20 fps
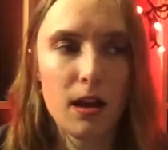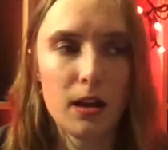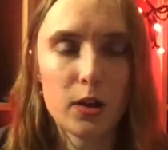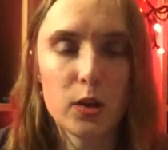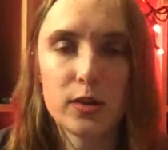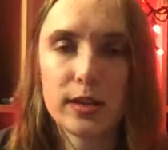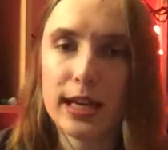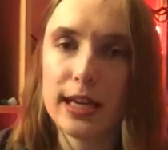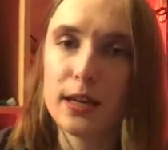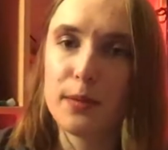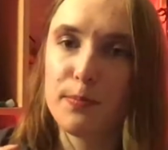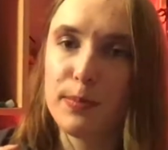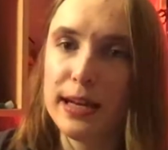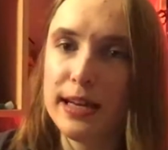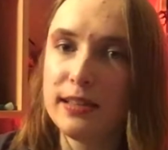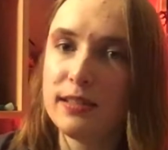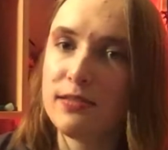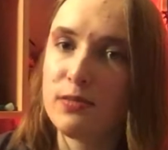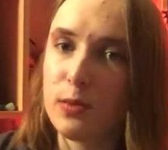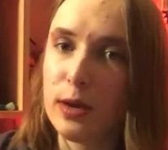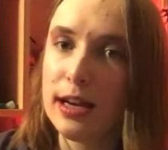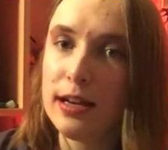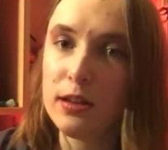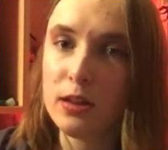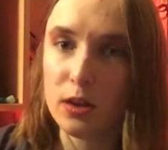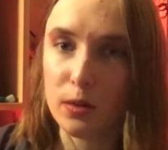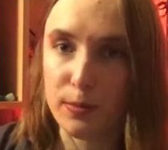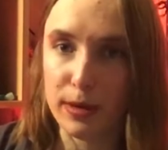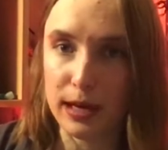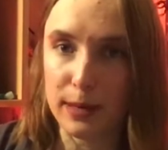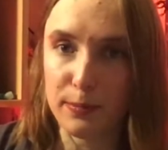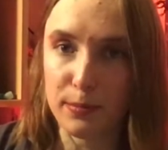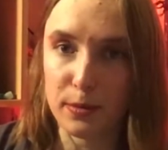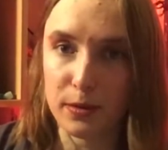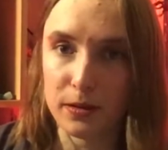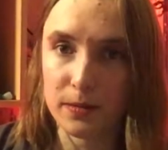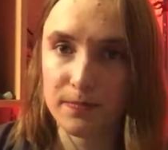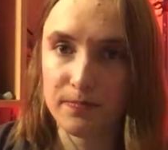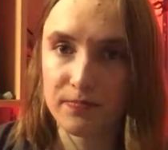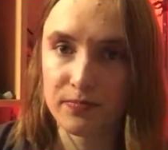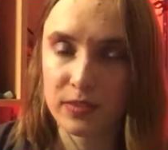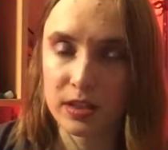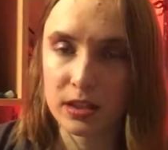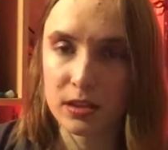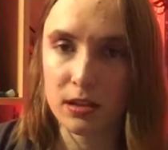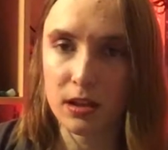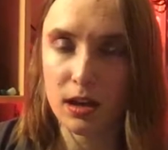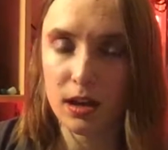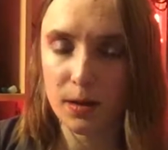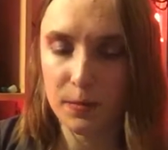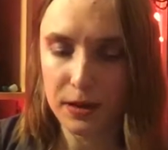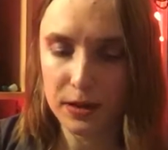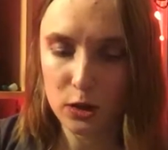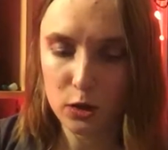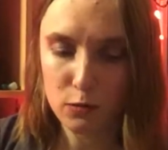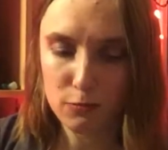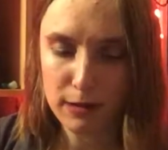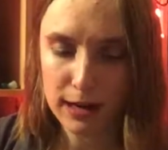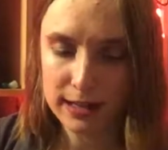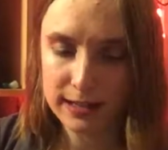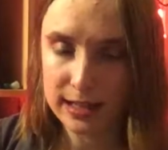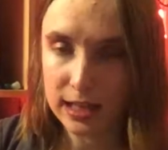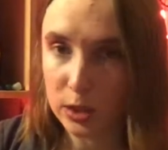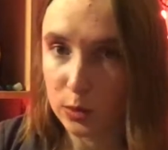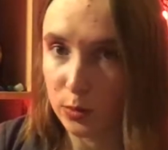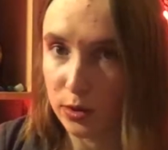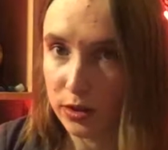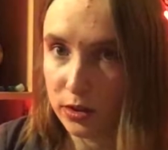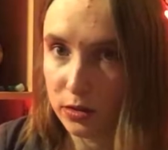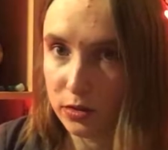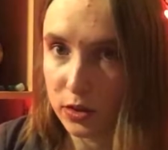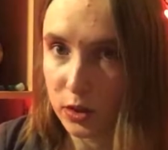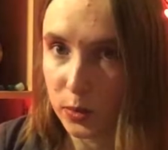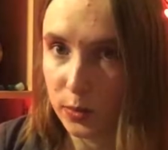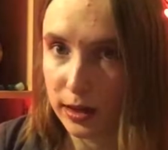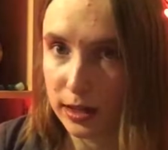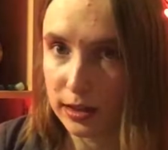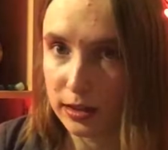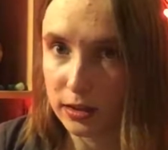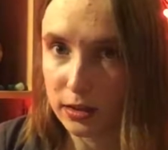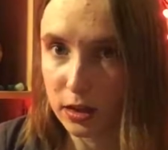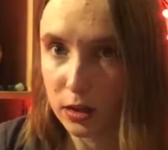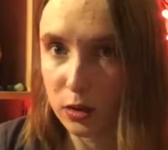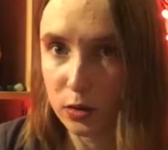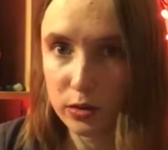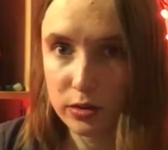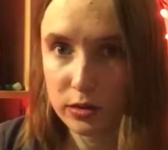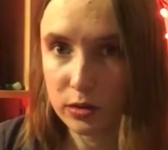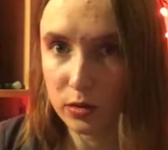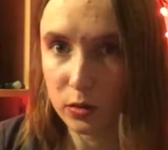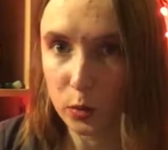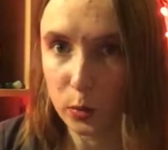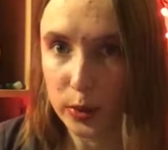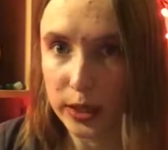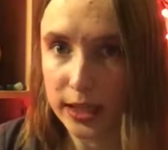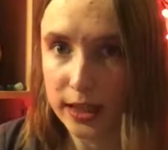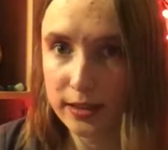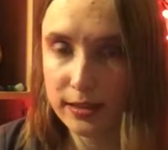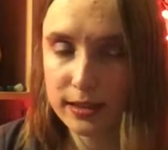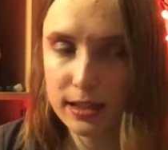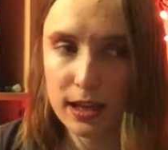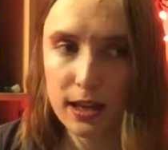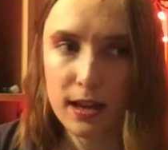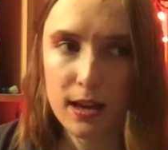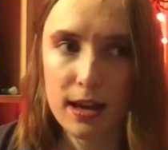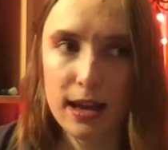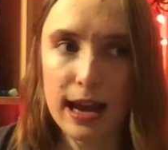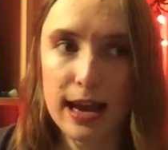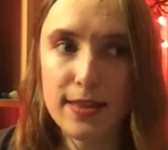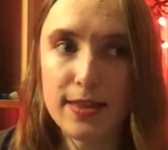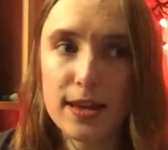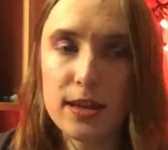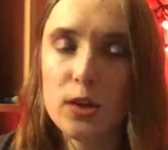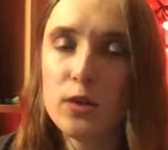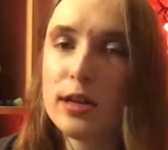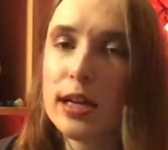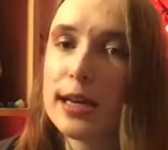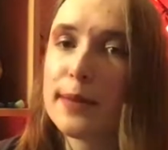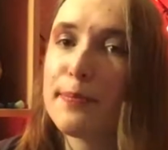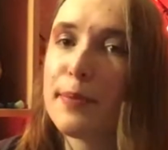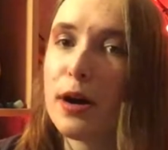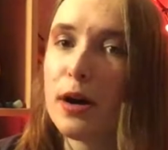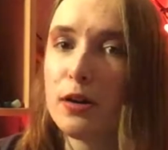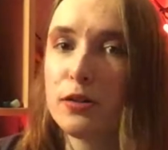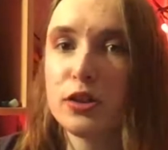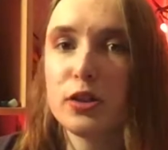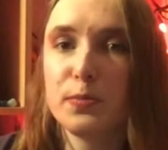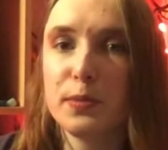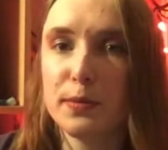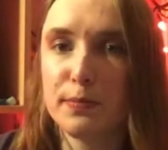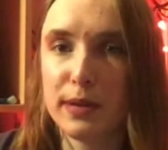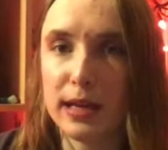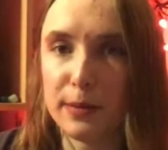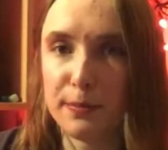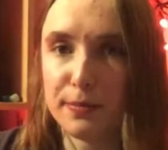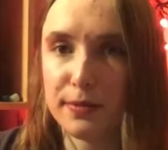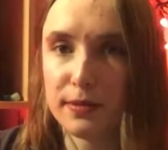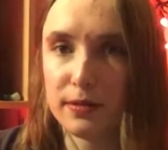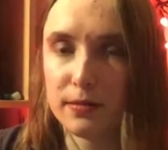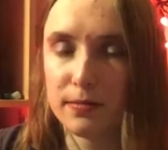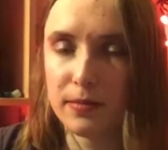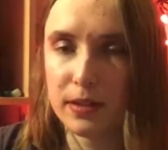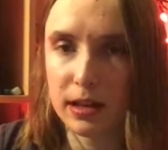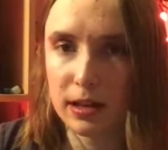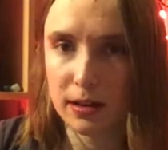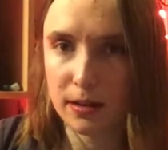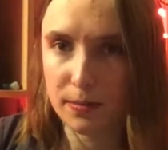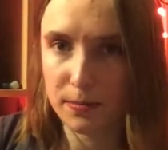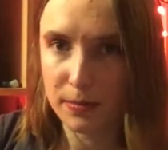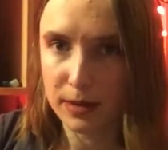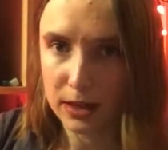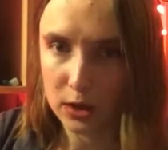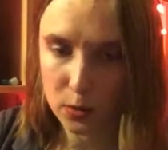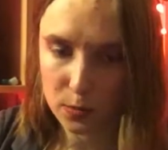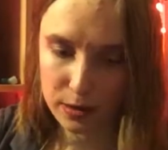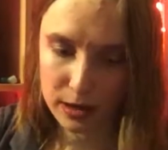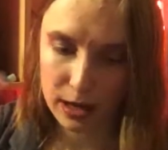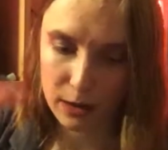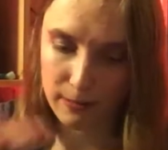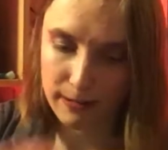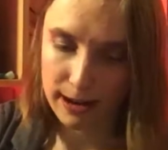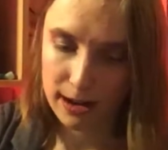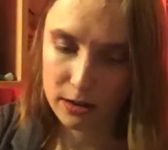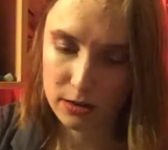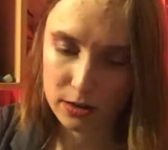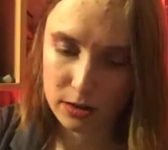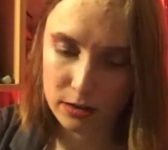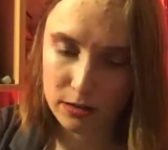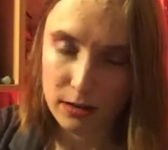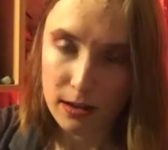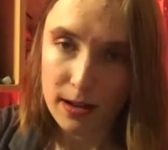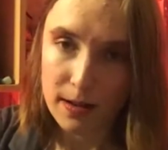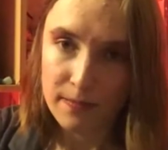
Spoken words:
You take a piece of regular paper, and you write down what you're doing, the ghost or the wheeze, and then you take parchment paper, and you put it right under,